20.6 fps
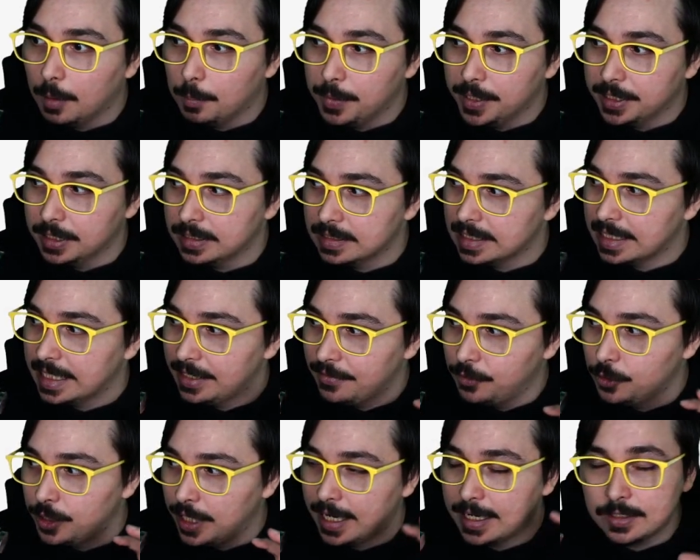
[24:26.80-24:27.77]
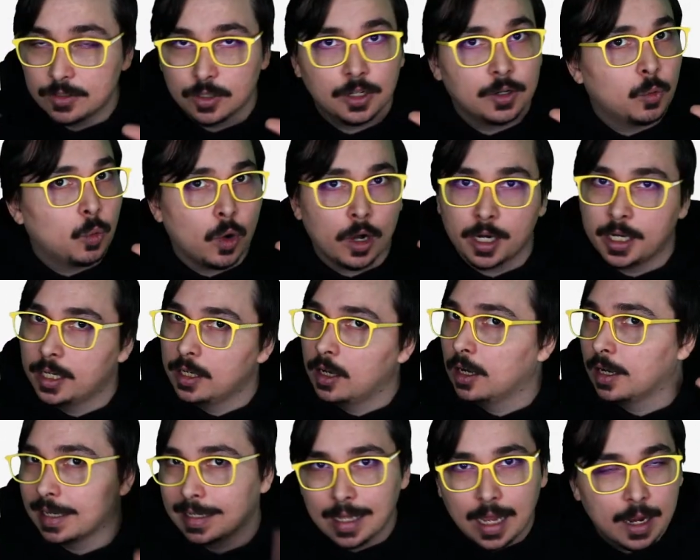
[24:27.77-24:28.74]
Because if you guys are working
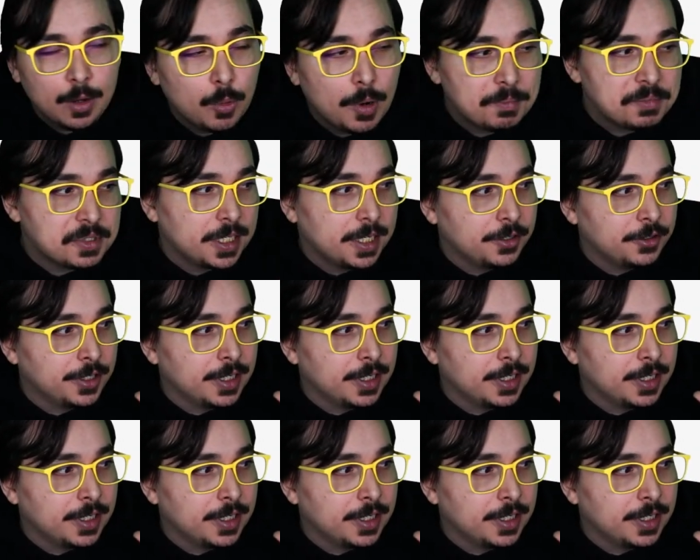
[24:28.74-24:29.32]
on a client website,